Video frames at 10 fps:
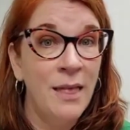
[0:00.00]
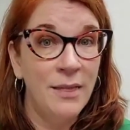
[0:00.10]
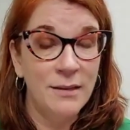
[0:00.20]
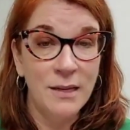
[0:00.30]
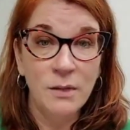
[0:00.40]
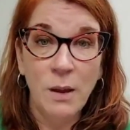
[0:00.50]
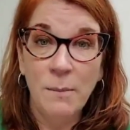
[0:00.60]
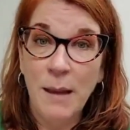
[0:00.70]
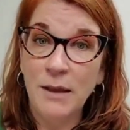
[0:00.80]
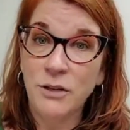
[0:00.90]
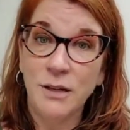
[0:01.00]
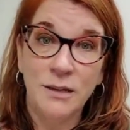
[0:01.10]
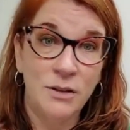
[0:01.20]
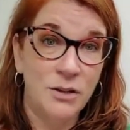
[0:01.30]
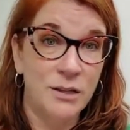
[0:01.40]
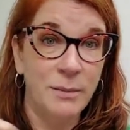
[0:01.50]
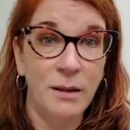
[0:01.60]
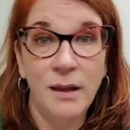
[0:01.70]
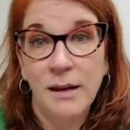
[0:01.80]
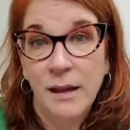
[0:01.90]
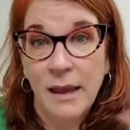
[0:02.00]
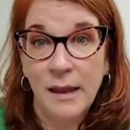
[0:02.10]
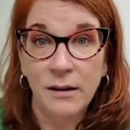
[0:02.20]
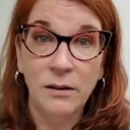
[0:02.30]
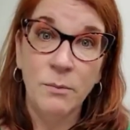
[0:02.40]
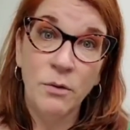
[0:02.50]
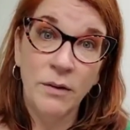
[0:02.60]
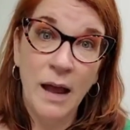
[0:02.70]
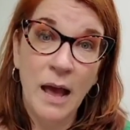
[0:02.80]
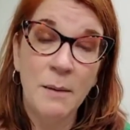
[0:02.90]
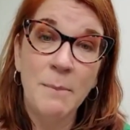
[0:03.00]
This is why magic isn't just about lighting a candle and moving on.